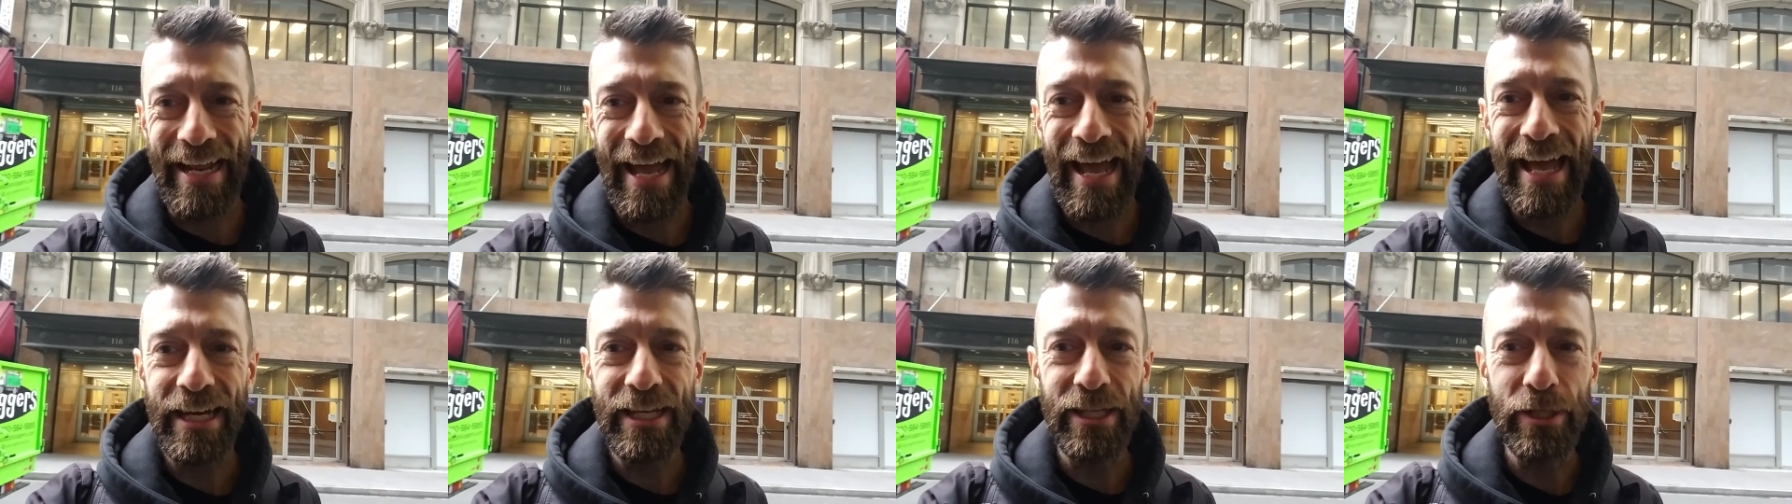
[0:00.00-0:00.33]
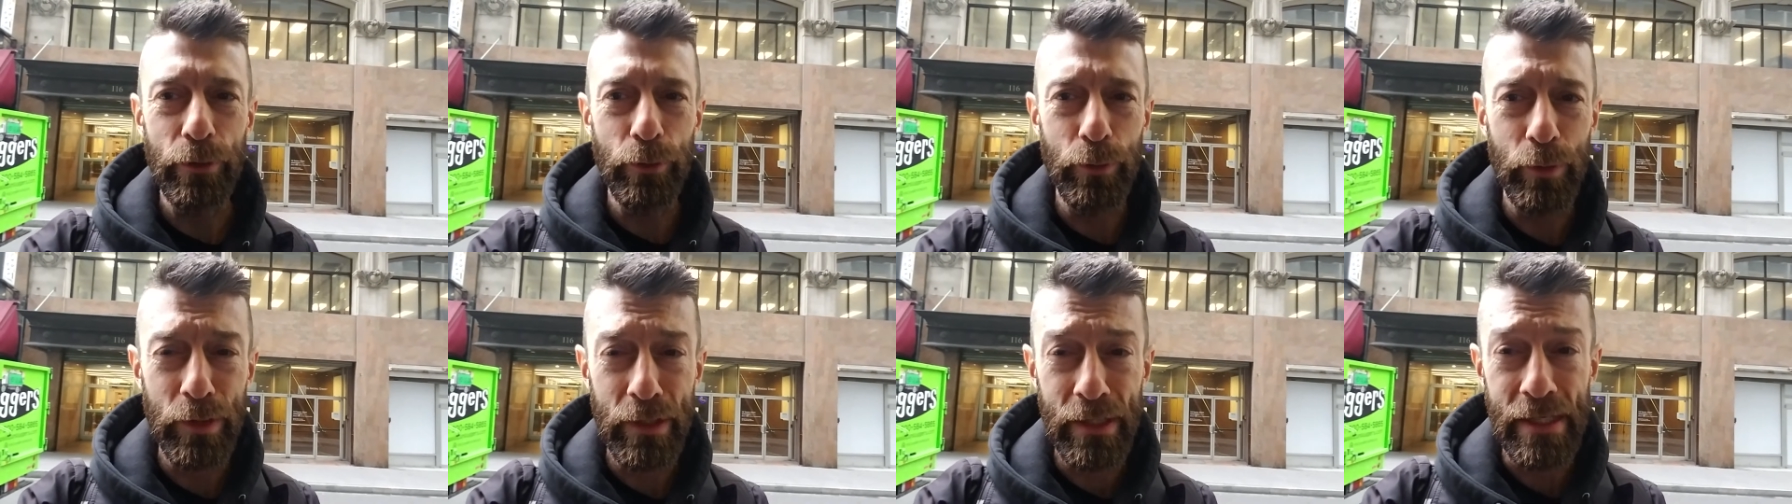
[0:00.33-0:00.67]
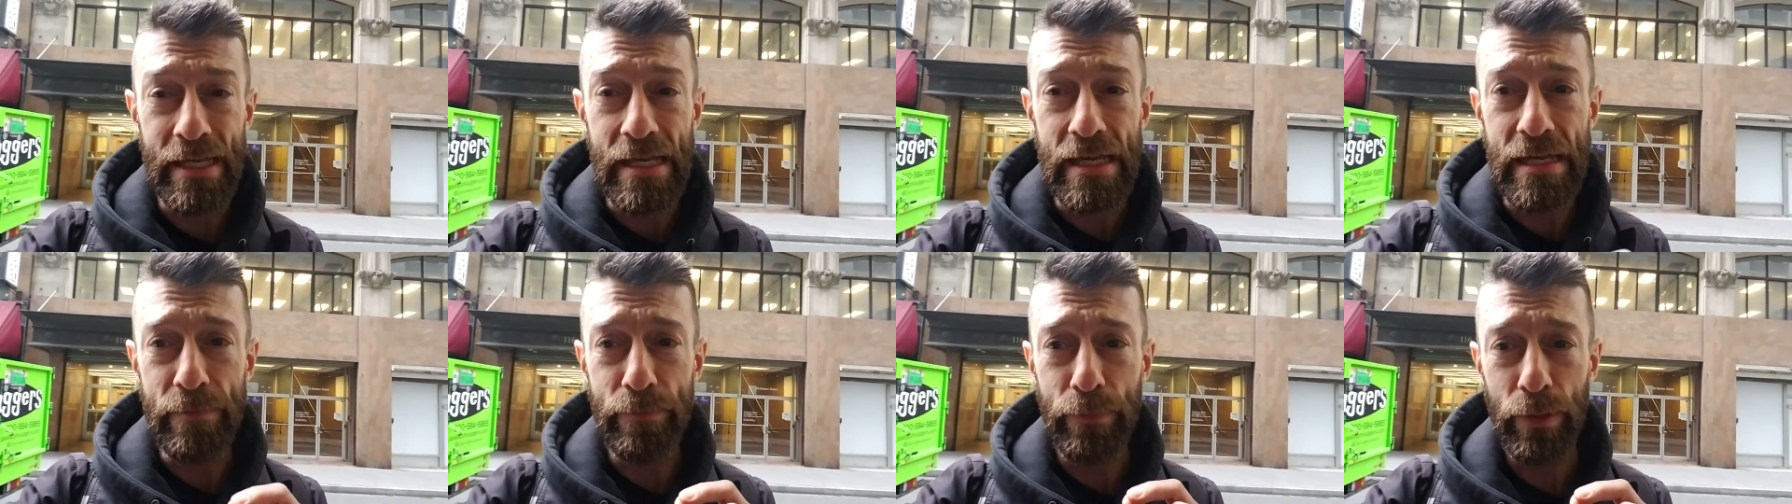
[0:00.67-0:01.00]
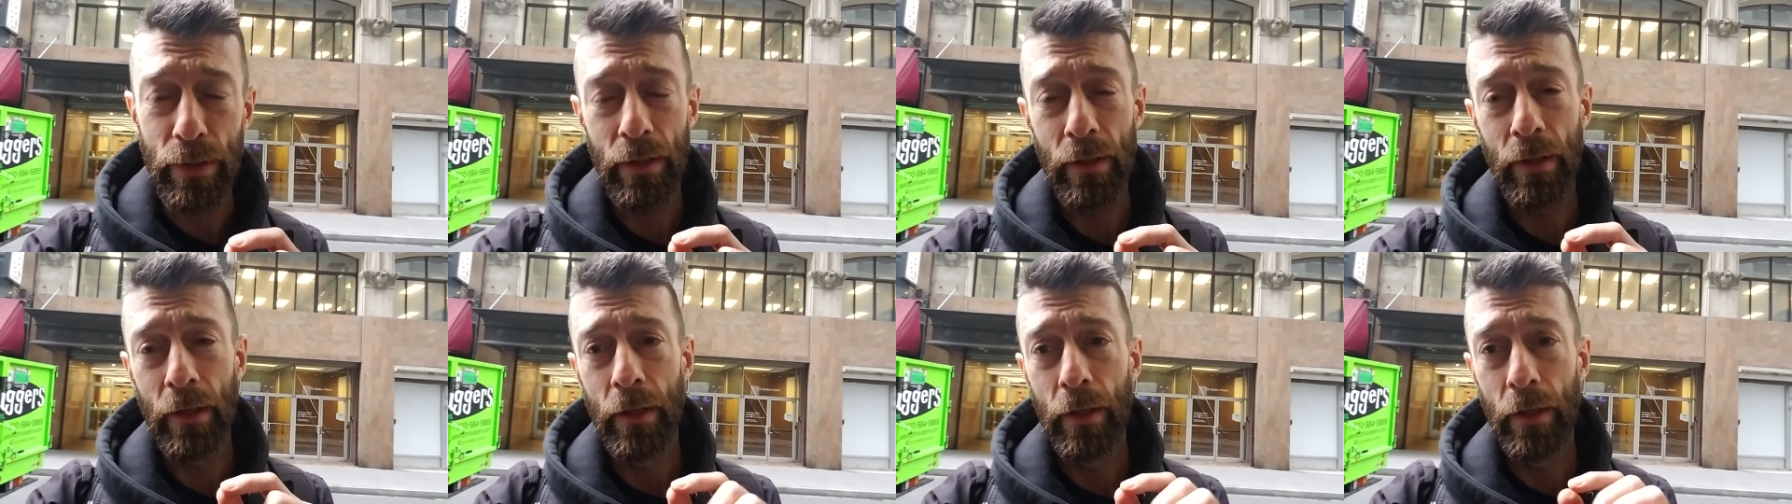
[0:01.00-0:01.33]
How do you
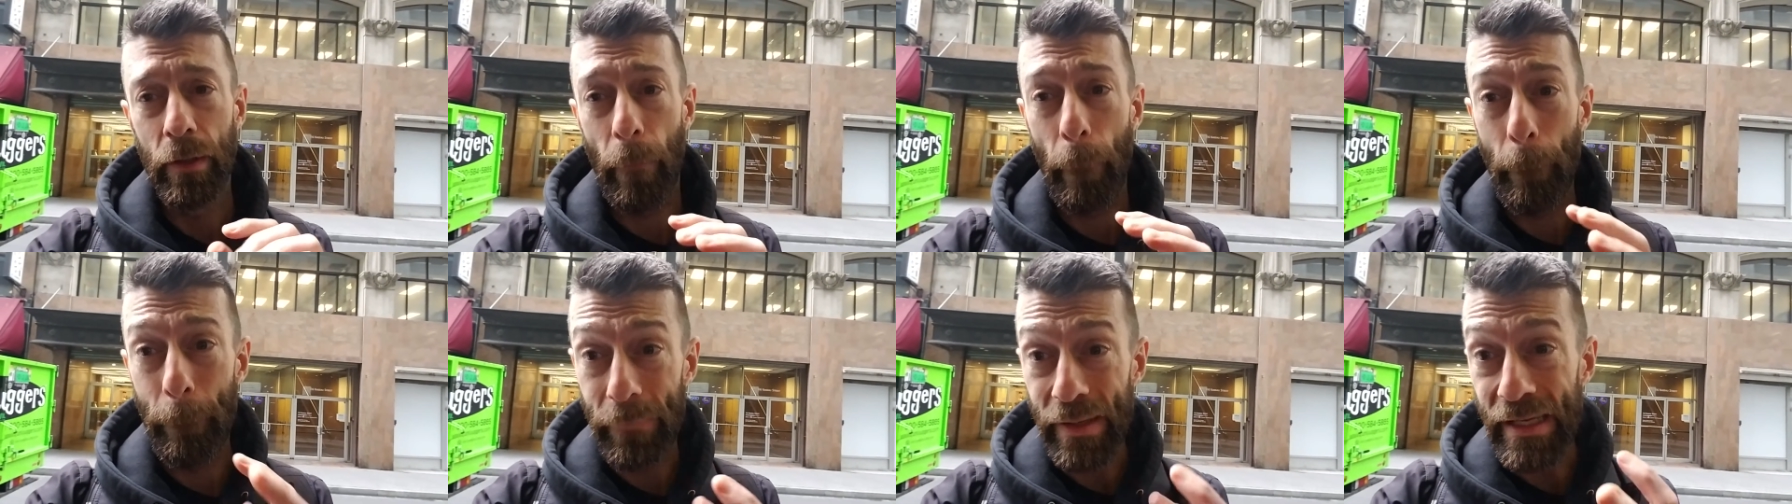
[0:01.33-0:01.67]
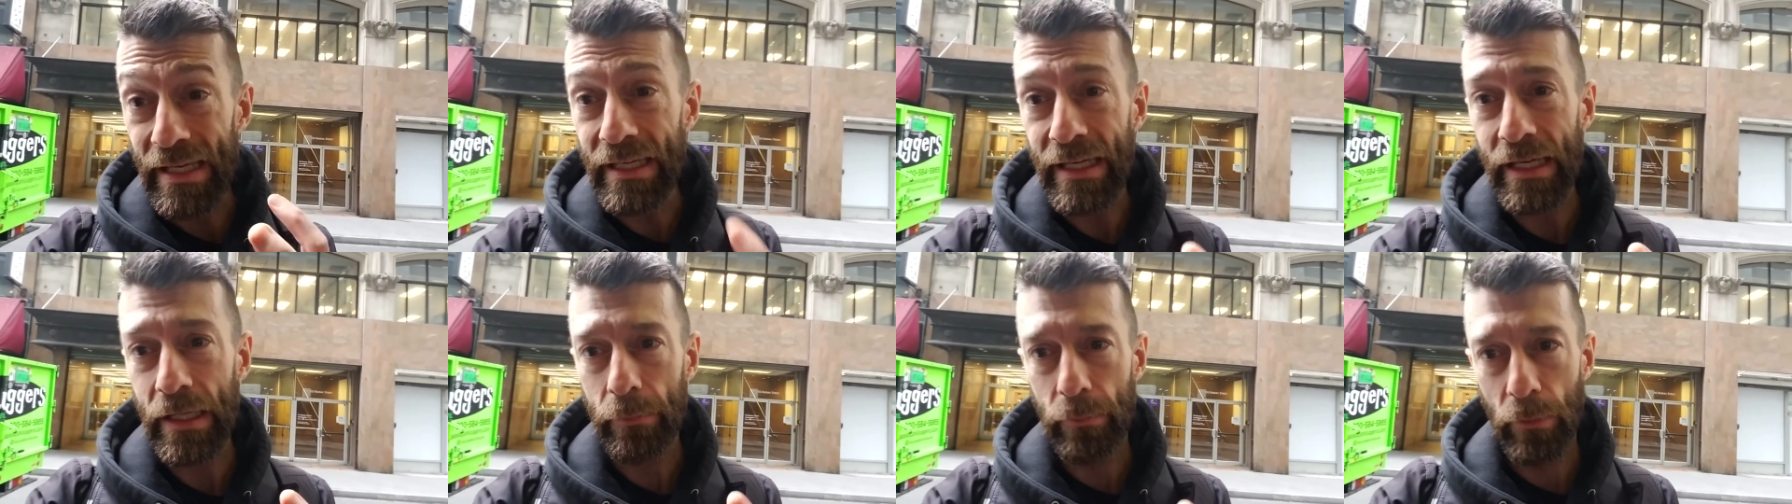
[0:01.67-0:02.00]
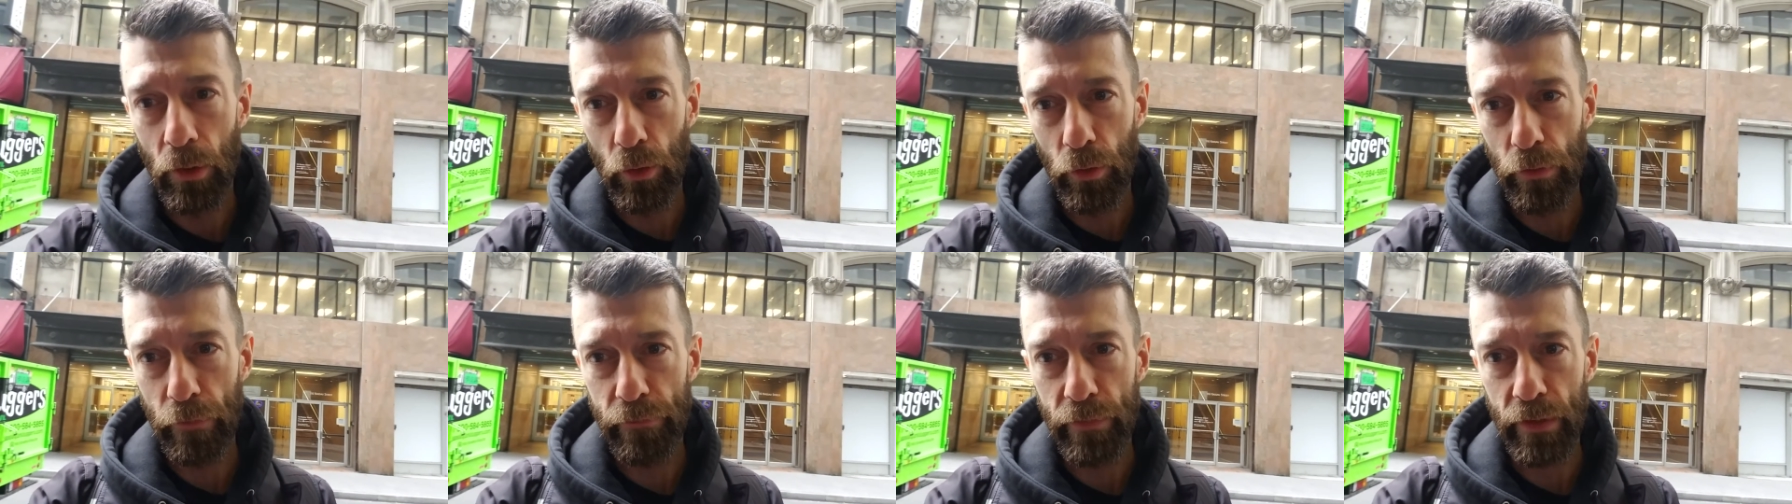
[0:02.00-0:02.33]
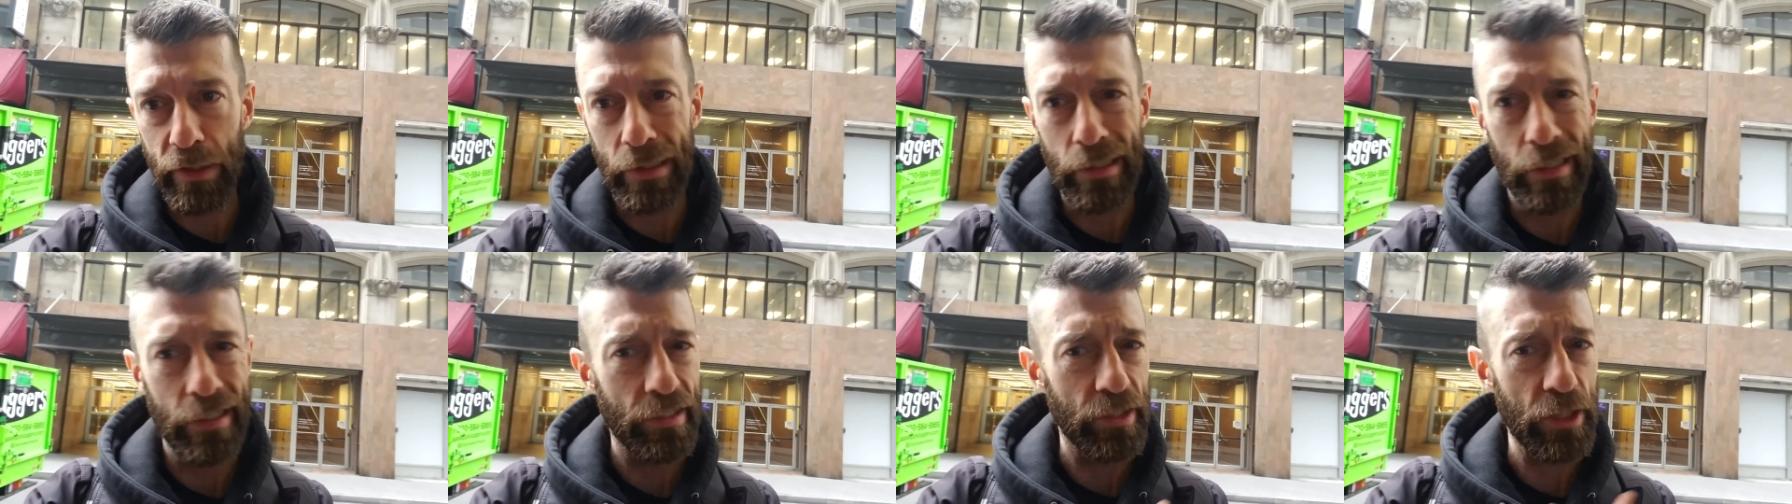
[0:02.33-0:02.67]
keep being
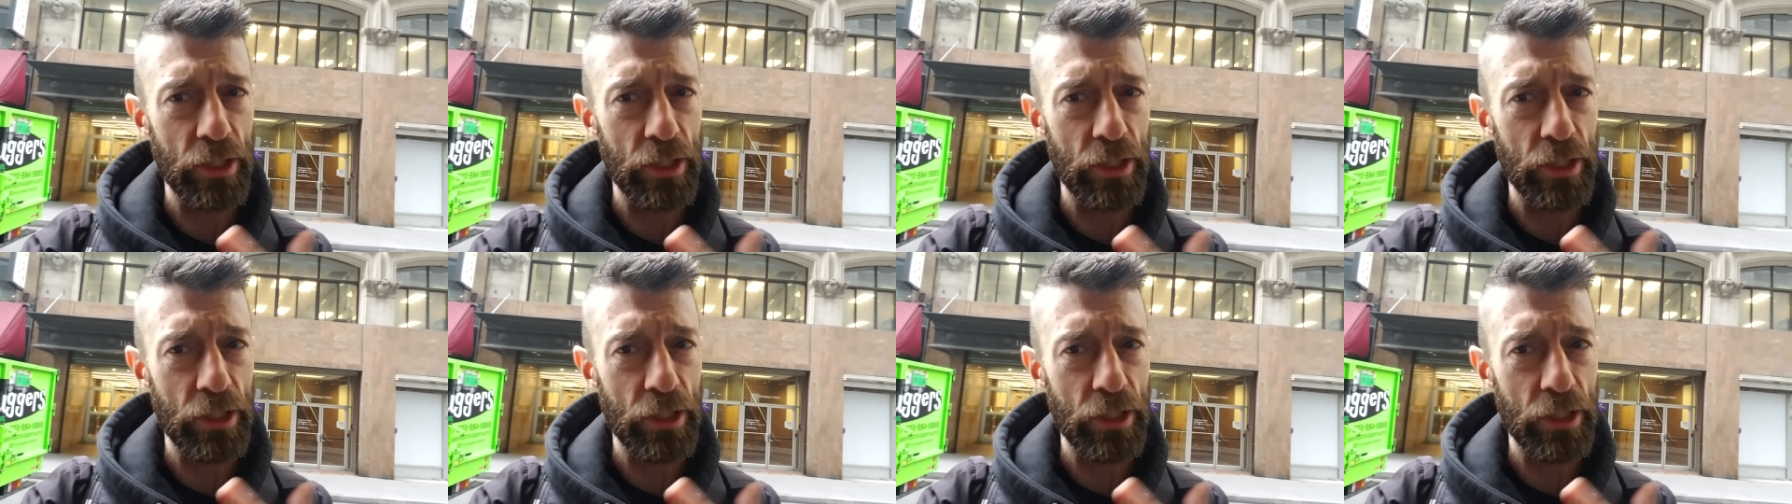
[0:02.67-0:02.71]
motivated,